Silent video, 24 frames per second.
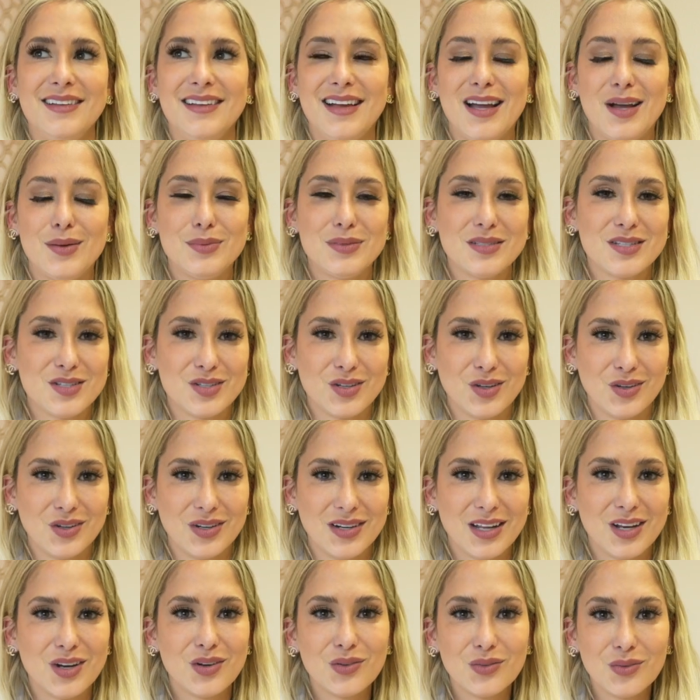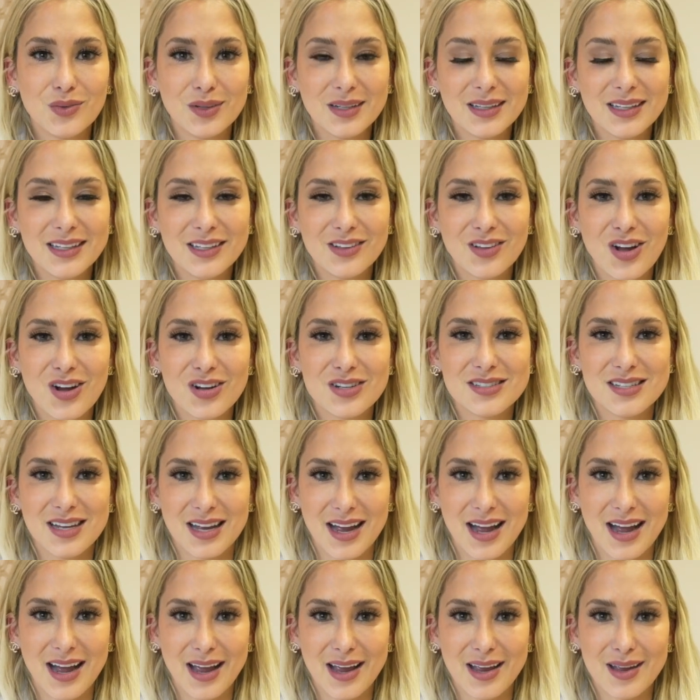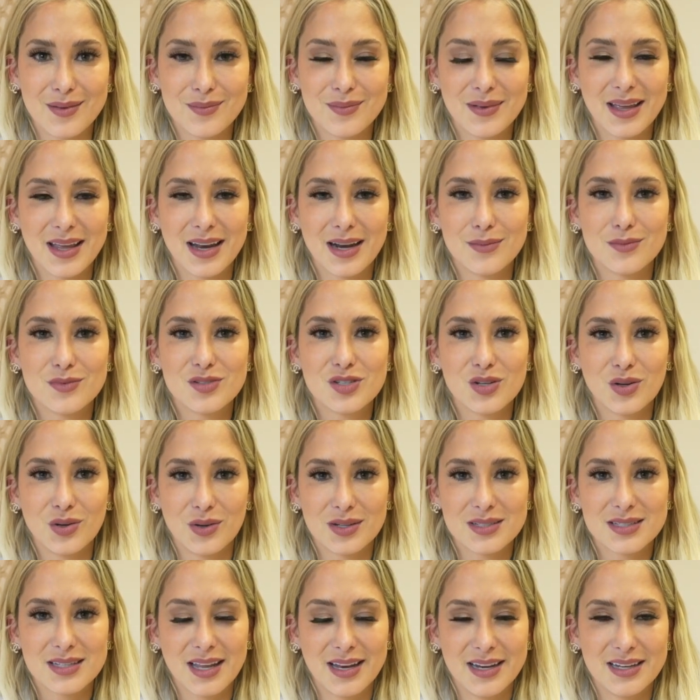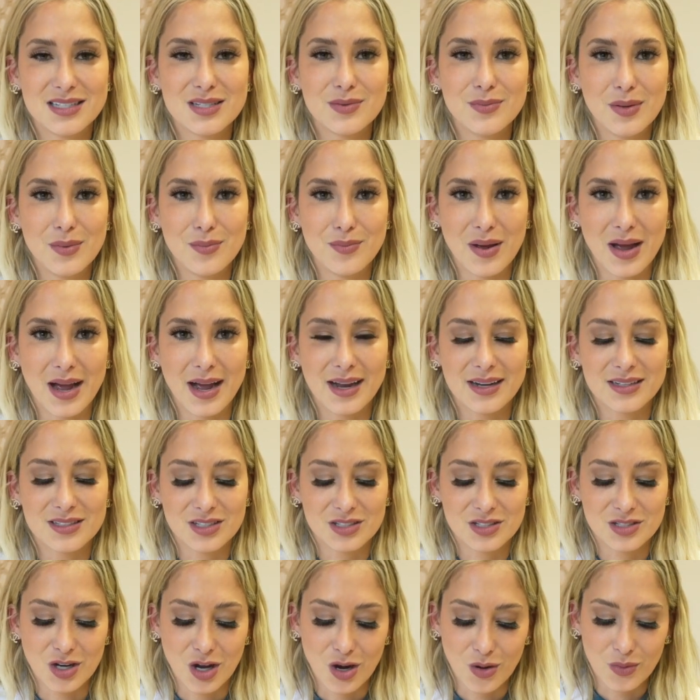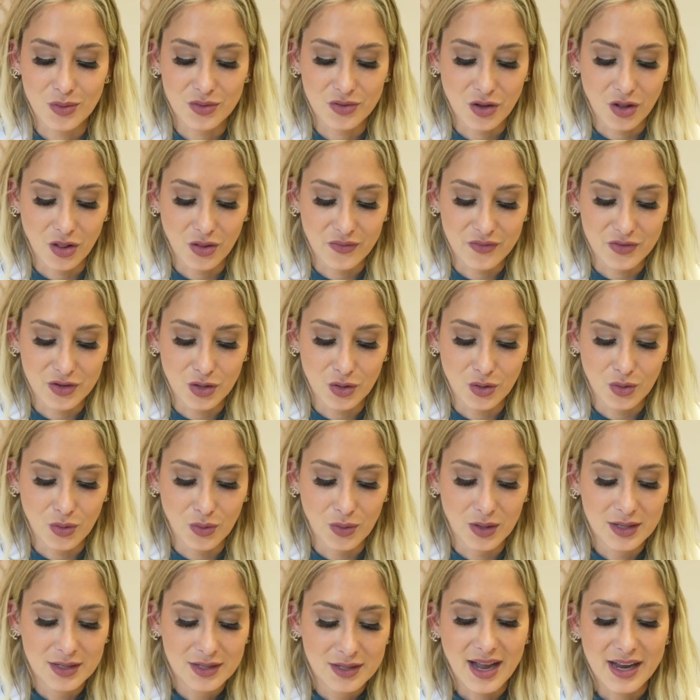episode in a really long time, and I'm so excited to be back to talk with all of you.